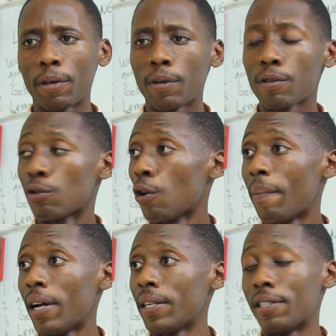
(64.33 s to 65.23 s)
because
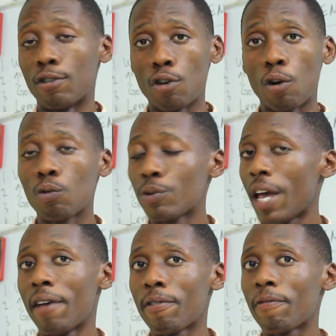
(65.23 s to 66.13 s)
nobody knows
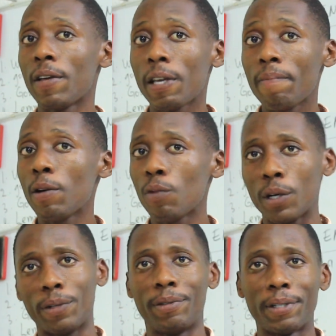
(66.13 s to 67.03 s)
everything in the
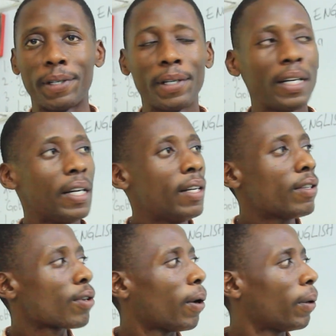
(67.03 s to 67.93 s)
world.
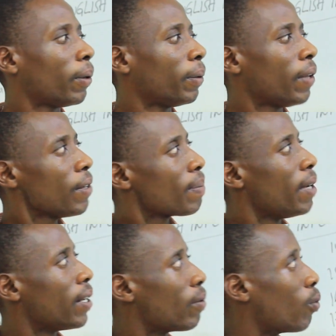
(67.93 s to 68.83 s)
So this
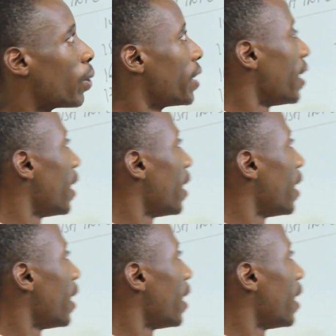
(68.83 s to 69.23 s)
meaning word,